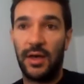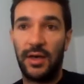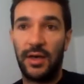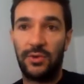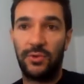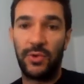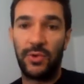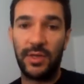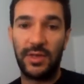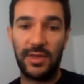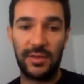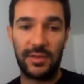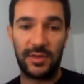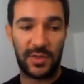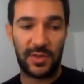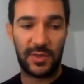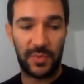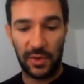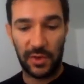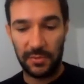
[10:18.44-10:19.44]
during these
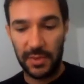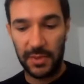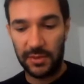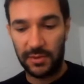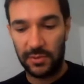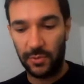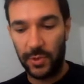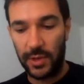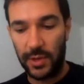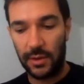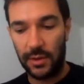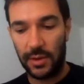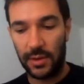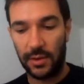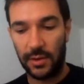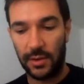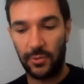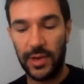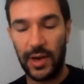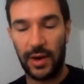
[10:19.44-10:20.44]
experiments,
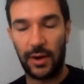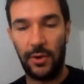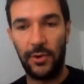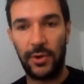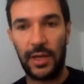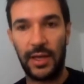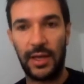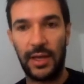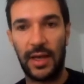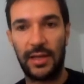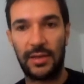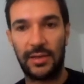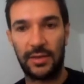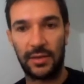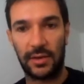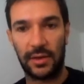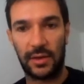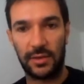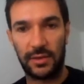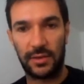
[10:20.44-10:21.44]
we are looking at
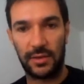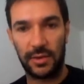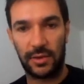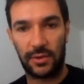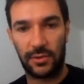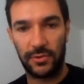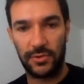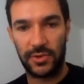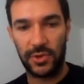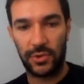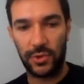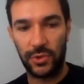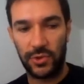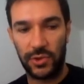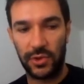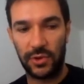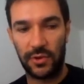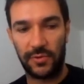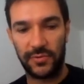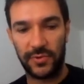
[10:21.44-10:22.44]
the
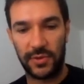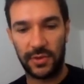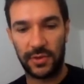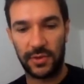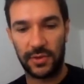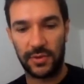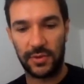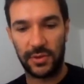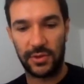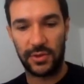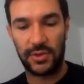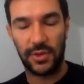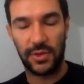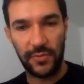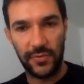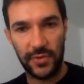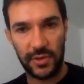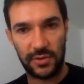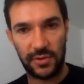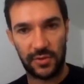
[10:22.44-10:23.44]
constitution of the
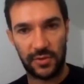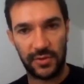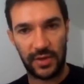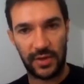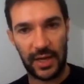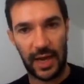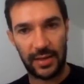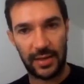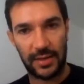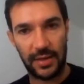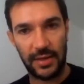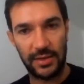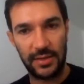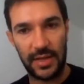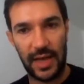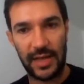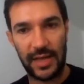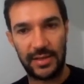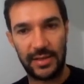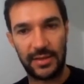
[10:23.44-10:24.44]
surface of the catalyst.
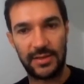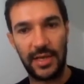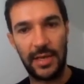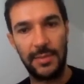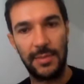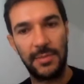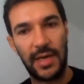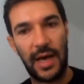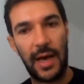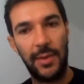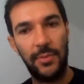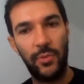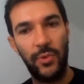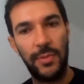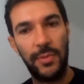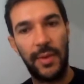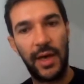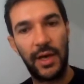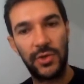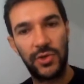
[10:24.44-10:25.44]
At the same time, we
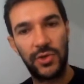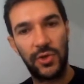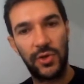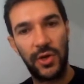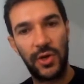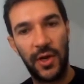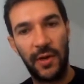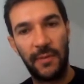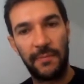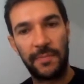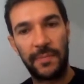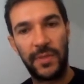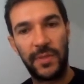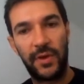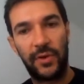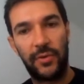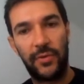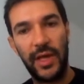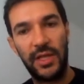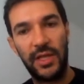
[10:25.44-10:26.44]
measure
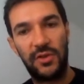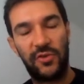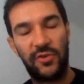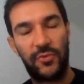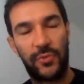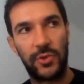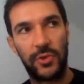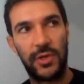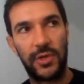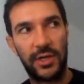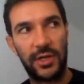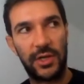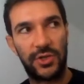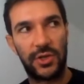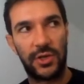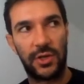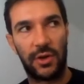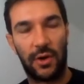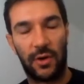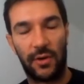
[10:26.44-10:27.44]
the rate of
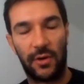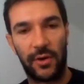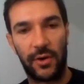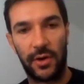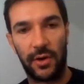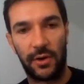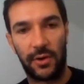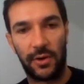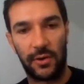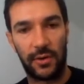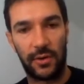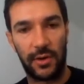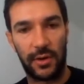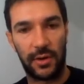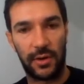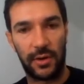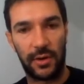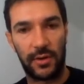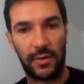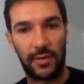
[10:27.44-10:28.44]
production
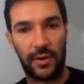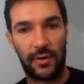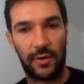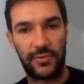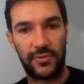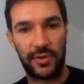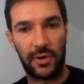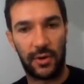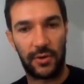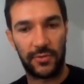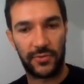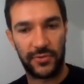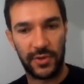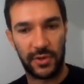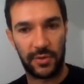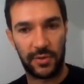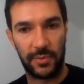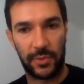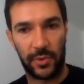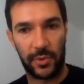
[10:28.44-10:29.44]
of
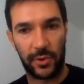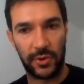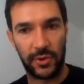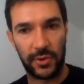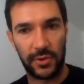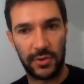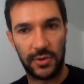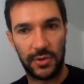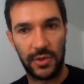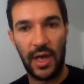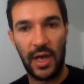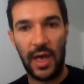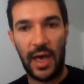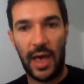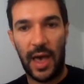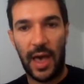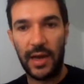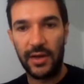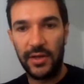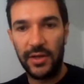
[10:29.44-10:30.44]
certain products.
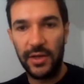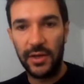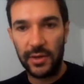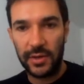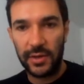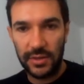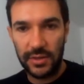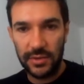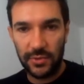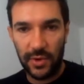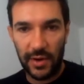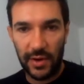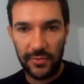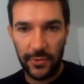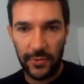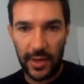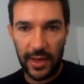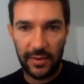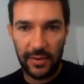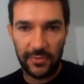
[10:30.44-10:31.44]
And here in this graph,
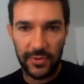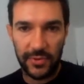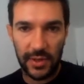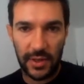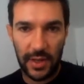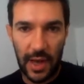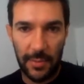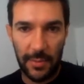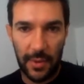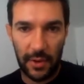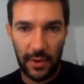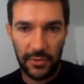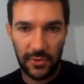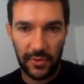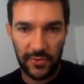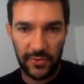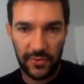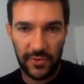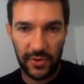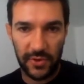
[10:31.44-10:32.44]
we have the amount
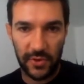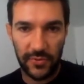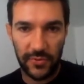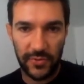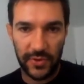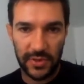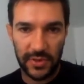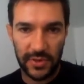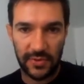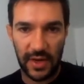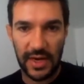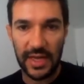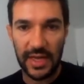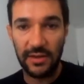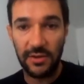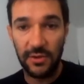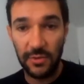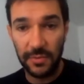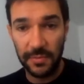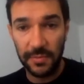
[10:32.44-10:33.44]
of surface
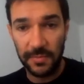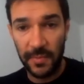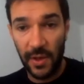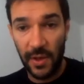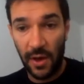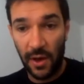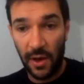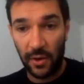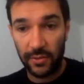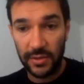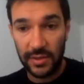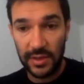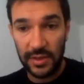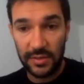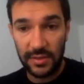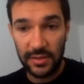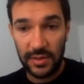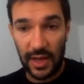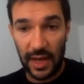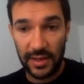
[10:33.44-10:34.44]
vanadium on
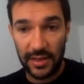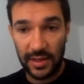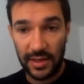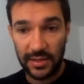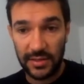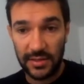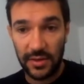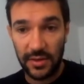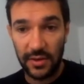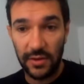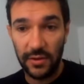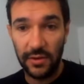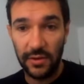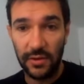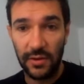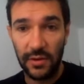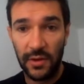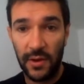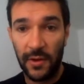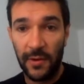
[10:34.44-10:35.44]
this catalyst here
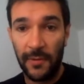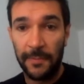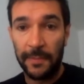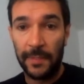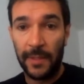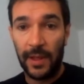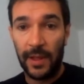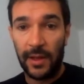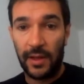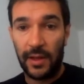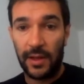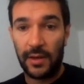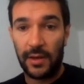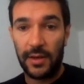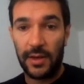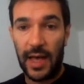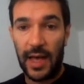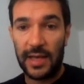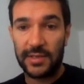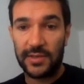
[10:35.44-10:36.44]

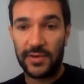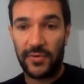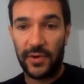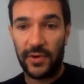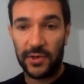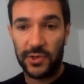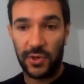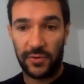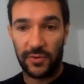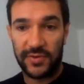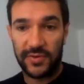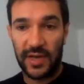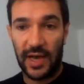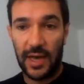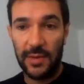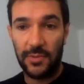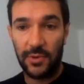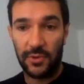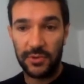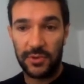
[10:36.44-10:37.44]
as a function of
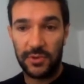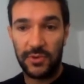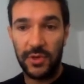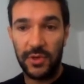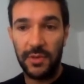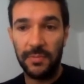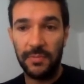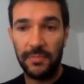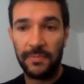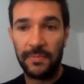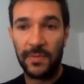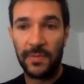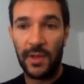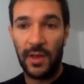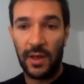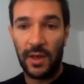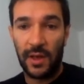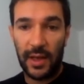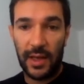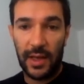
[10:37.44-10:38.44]
time on stream.
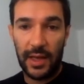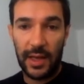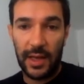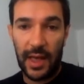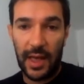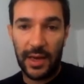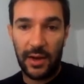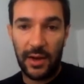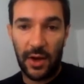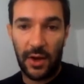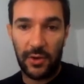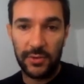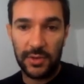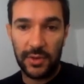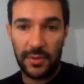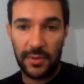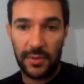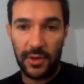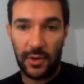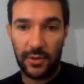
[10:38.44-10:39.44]
And on
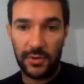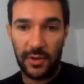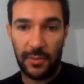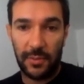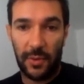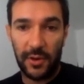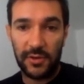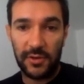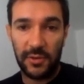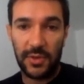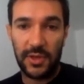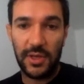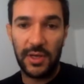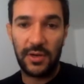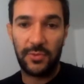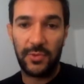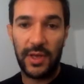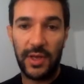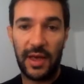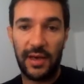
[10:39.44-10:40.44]
the bottom
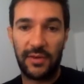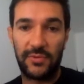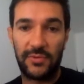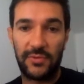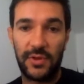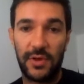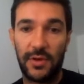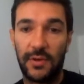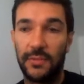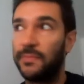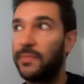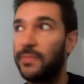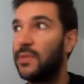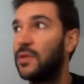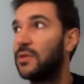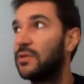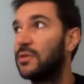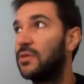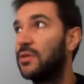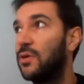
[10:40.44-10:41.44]
here, we have
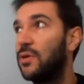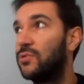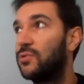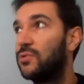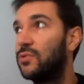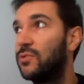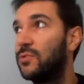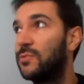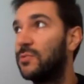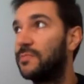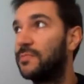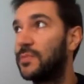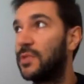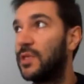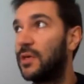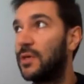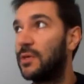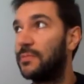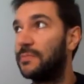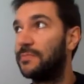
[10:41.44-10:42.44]
the CO2,
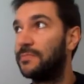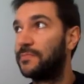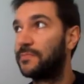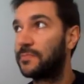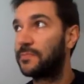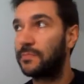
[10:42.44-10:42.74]
the